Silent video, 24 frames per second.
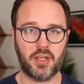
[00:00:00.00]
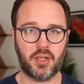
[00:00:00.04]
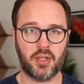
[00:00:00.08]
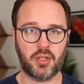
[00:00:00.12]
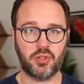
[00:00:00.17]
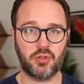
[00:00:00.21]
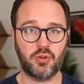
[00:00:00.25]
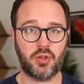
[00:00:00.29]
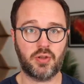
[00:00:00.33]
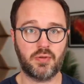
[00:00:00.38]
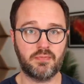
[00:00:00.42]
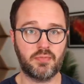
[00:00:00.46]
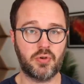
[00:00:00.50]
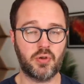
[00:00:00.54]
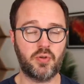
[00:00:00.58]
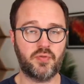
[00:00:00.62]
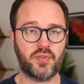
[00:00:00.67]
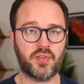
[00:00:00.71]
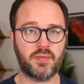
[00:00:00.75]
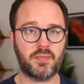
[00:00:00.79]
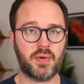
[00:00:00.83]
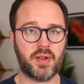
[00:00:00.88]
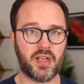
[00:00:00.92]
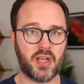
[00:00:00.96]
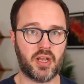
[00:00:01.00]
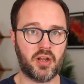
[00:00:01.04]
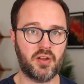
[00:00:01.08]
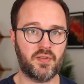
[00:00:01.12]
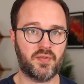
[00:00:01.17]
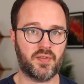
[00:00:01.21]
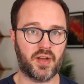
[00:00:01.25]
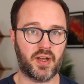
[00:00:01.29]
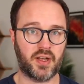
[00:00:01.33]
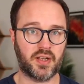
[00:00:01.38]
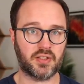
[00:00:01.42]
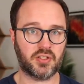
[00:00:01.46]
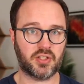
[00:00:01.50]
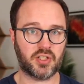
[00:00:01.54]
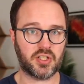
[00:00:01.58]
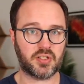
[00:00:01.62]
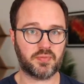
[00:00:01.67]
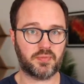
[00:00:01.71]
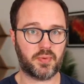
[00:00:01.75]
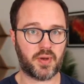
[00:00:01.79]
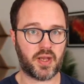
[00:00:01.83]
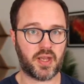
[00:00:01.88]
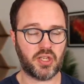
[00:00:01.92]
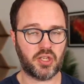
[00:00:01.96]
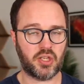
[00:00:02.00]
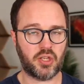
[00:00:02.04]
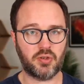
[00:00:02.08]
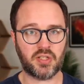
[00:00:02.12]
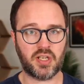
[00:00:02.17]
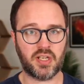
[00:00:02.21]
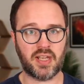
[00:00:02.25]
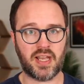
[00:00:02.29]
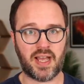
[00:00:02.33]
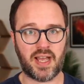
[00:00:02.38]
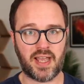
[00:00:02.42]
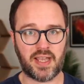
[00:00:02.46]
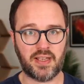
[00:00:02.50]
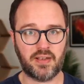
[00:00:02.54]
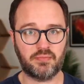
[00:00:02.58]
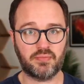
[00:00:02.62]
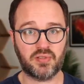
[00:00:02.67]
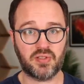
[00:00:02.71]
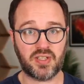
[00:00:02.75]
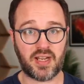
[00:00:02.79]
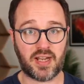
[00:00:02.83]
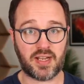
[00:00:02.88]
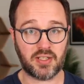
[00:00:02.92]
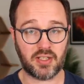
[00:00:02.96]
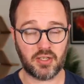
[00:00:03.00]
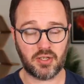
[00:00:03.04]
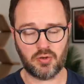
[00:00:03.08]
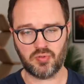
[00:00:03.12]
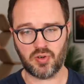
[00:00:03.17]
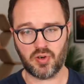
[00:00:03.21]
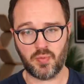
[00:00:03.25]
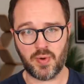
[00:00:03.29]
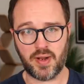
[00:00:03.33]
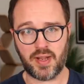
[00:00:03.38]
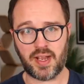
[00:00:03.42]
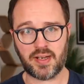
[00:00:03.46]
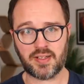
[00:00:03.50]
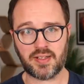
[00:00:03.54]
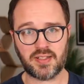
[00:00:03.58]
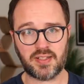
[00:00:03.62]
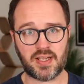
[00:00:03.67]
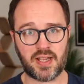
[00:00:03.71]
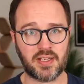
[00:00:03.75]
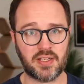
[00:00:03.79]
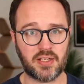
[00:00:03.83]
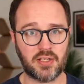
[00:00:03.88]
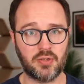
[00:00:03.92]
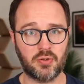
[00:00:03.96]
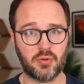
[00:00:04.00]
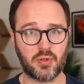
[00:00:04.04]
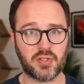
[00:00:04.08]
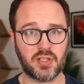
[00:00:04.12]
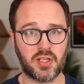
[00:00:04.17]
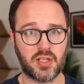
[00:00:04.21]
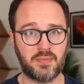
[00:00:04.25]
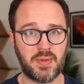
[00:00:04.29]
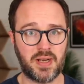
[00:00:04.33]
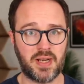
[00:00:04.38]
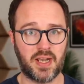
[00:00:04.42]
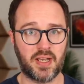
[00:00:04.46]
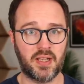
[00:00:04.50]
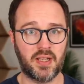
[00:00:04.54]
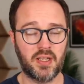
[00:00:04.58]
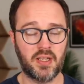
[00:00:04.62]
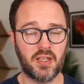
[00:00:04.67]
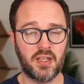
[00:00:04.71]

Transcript: you can move the money over just by using a standing order. And we'll get to standing orders in a minute.